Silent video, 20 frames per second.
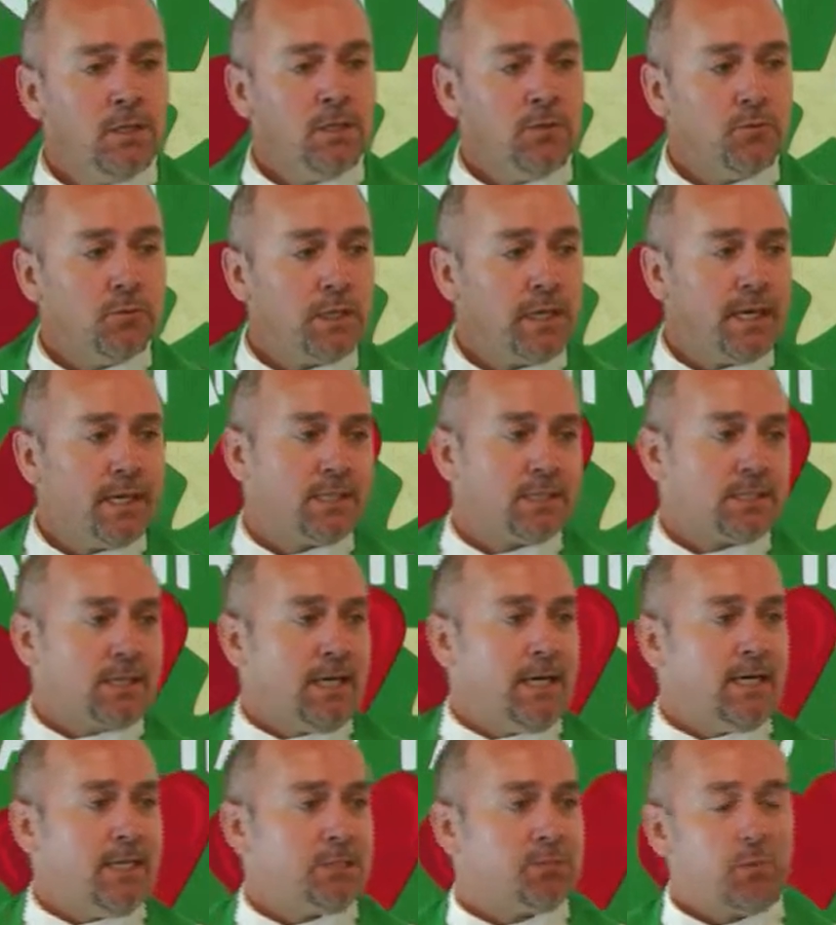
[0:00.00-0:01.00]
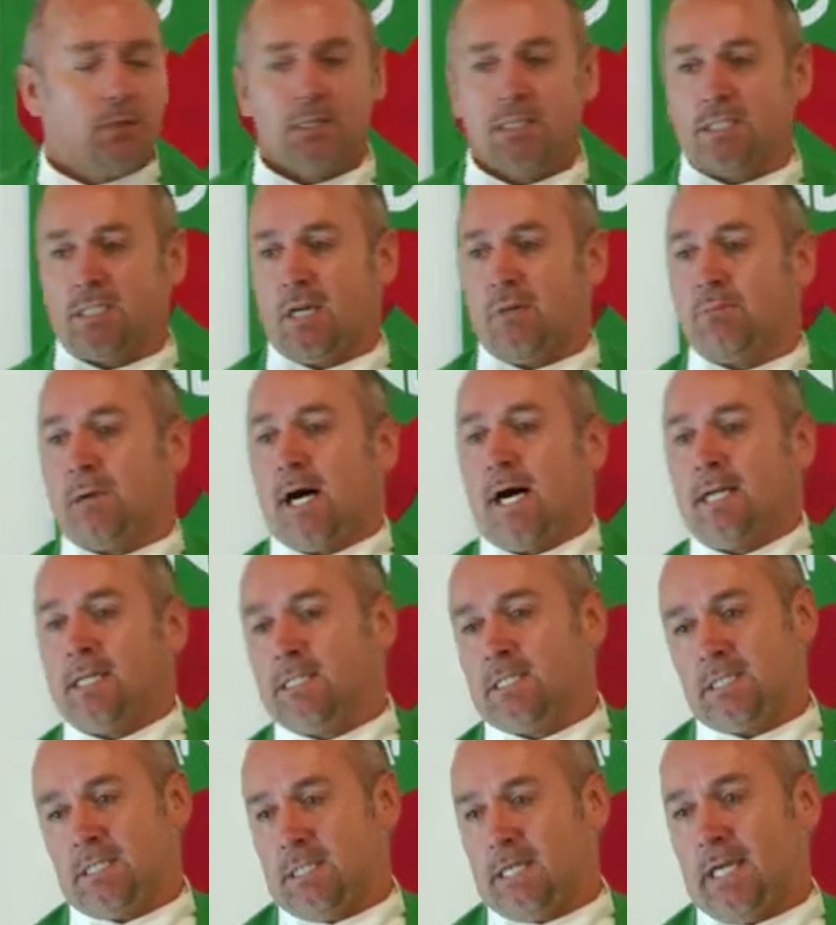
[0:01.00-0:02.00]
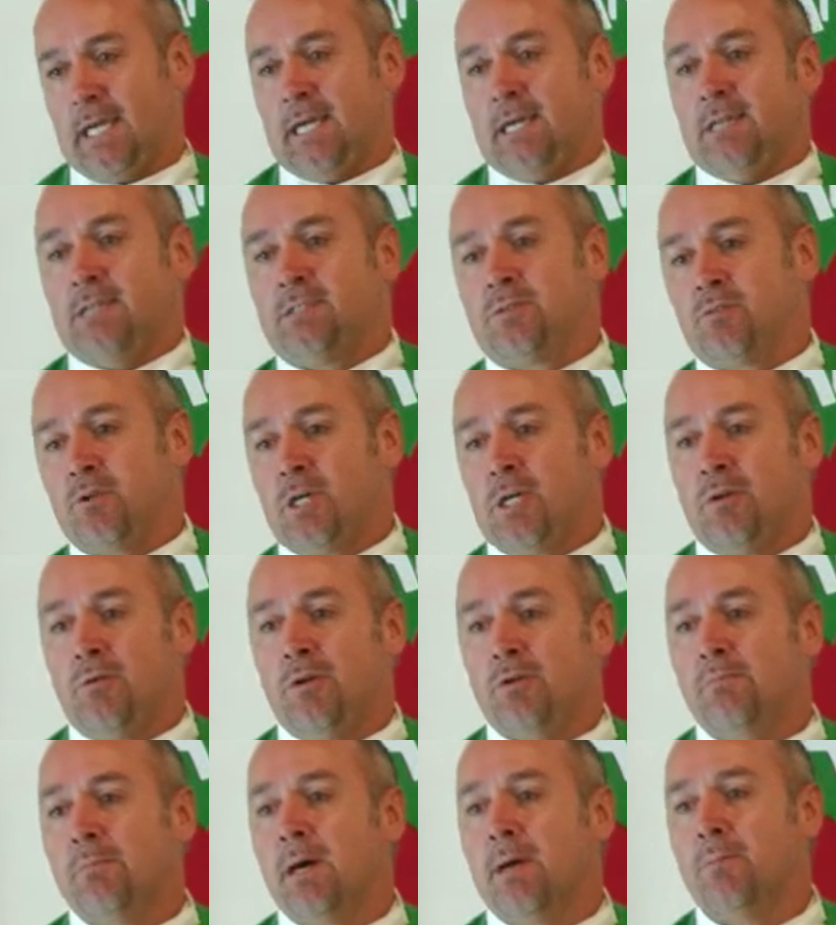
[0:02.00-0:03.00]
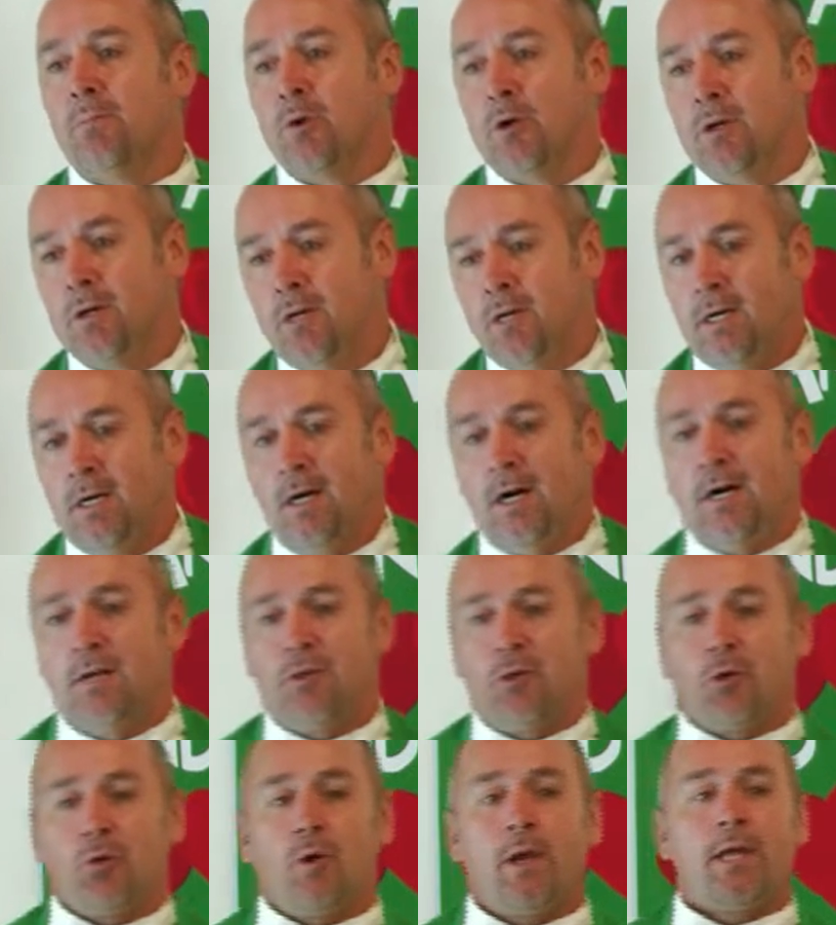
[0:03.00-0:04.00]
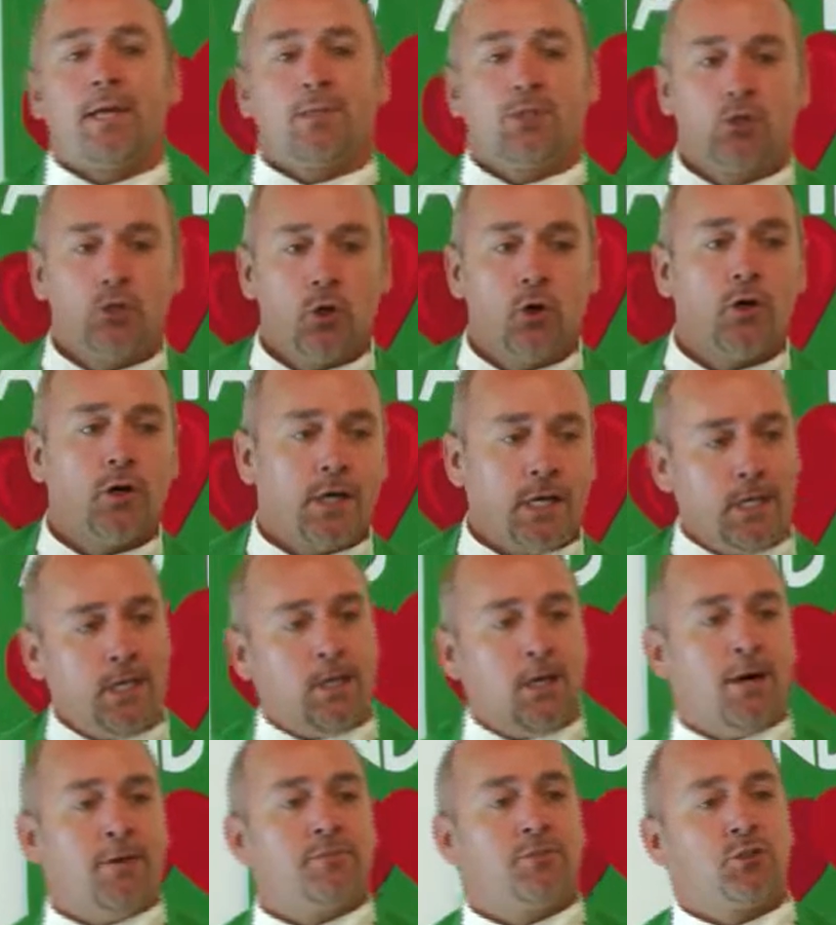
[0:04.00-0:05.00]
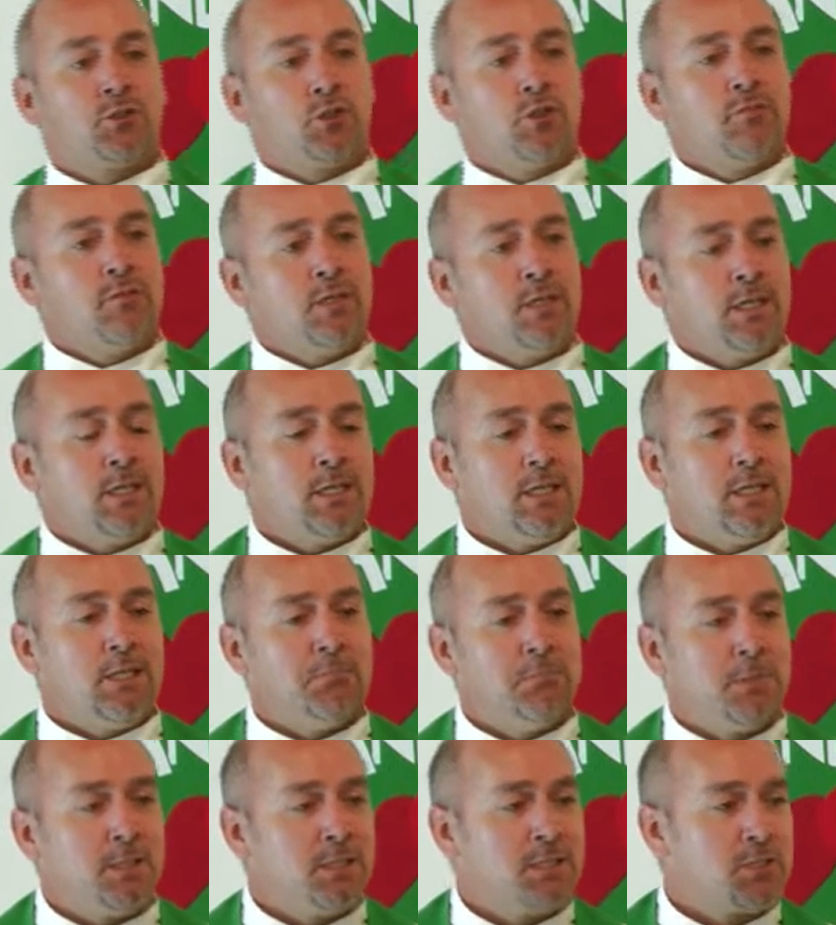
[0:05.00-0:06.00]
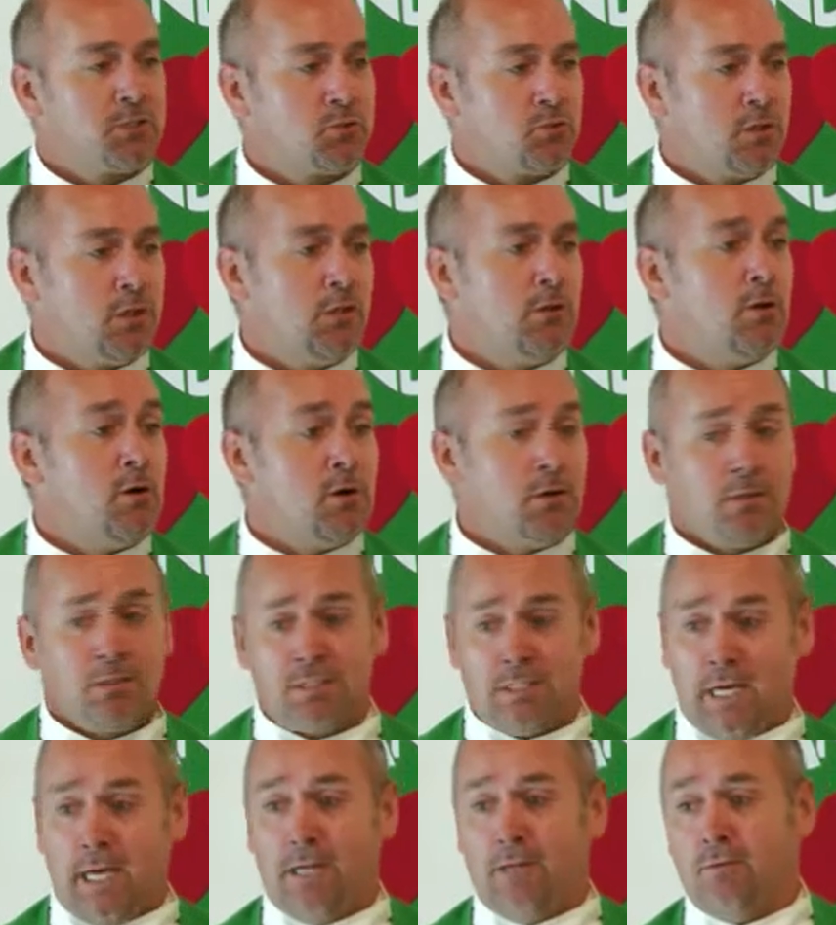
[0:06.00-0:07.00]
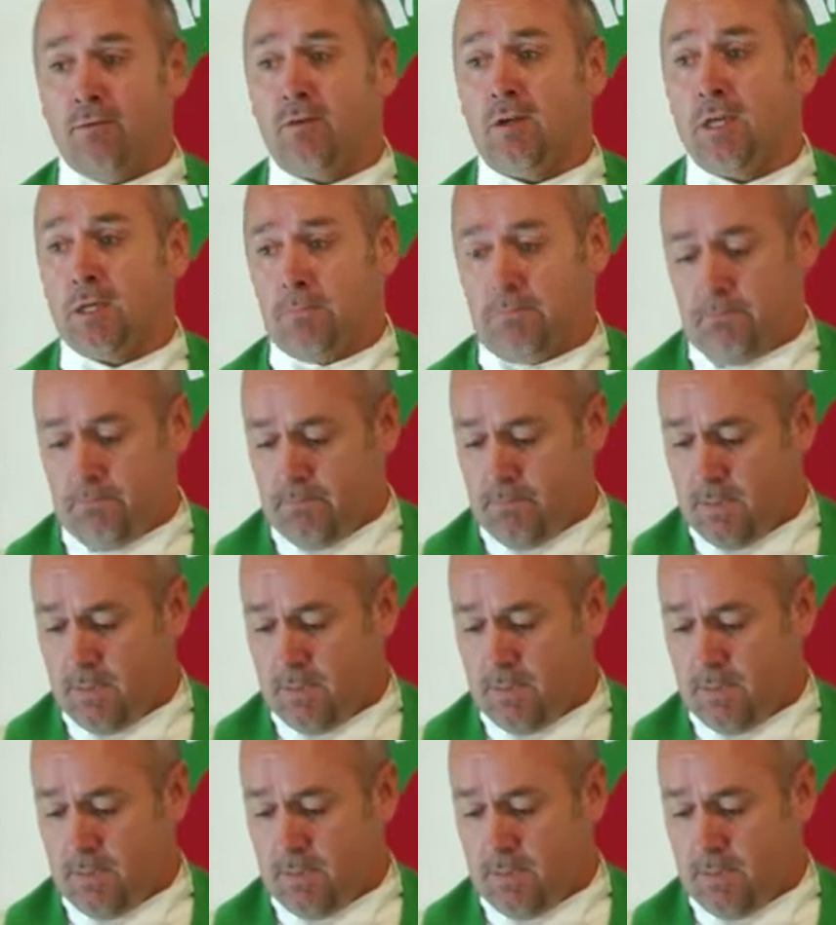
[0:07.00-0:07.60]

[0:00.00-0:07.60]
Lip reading: We ask God's blessing upon us today as we remember the great joy of serving in ministry alongside of him.